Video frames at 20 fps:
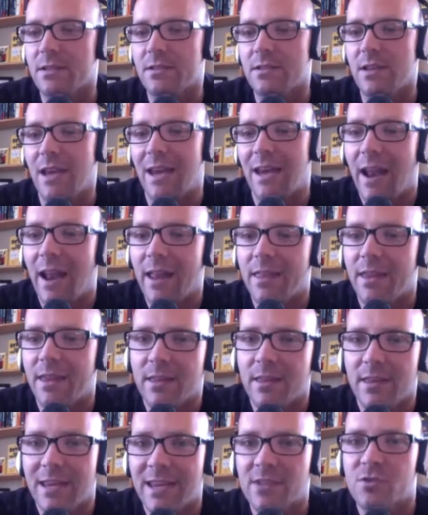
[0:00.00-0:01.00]
And I think the
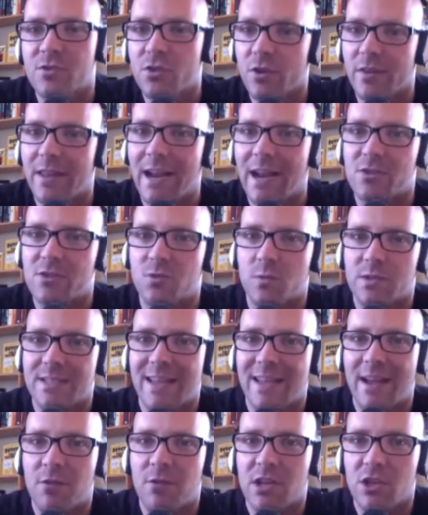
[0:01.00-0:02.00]
answer to that is
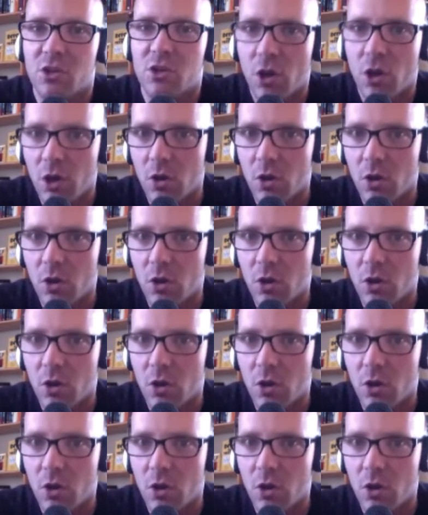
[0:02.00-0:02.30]
resounding no.